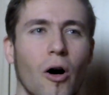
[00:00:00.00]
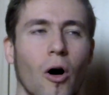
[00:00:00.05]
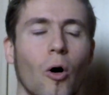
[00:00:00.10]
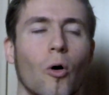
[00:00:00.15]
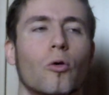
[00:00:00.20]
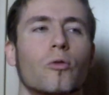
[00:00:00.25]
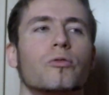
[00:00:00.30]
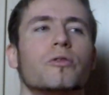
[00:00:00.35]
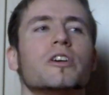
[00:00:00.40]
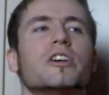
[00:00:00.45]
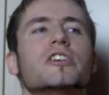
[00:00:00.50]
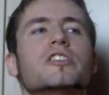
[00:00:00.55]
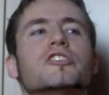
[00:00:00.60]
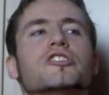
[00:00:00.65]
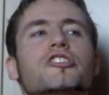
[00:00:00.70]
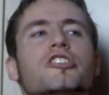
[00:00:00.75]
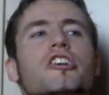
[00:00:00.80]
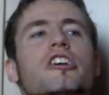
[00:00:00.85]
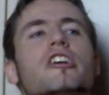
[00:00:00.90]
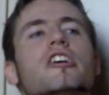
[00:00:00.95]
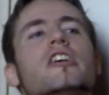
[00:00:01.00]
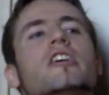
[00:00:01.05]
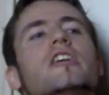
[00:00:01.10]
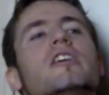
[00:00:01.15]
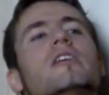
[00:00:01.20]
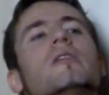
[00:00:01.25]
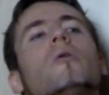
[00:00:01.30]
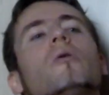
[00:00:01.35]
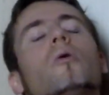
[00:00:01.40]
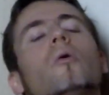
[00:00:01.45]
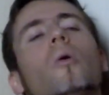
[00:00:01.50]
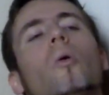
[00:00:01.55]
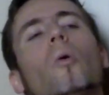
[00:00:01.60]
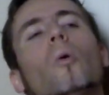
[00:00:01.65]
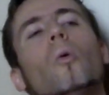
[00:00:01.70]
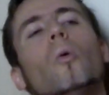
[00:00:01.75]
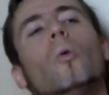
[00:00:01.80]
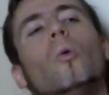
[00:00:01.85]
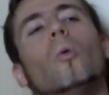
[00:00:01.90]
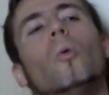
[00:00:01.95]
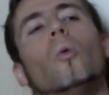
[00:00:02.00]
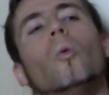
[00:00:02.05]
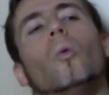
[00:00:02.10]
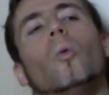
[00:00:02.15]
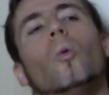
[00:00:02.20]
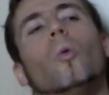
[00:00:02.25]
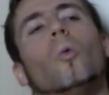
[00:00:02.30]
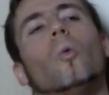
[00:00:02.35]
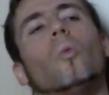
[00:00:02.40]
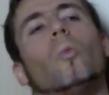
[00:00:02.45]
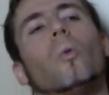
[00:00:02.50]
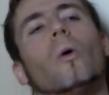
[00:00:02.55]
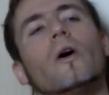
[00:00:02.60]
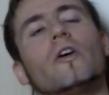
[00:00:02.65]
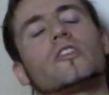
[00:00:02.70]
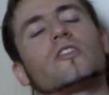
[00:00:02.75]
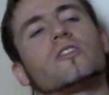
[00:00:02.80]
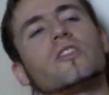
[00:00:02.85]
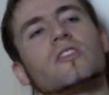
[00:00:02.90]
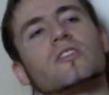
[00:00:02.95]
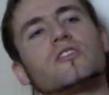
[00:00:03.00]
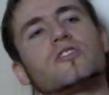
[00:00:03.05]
Origi! Ooh, what a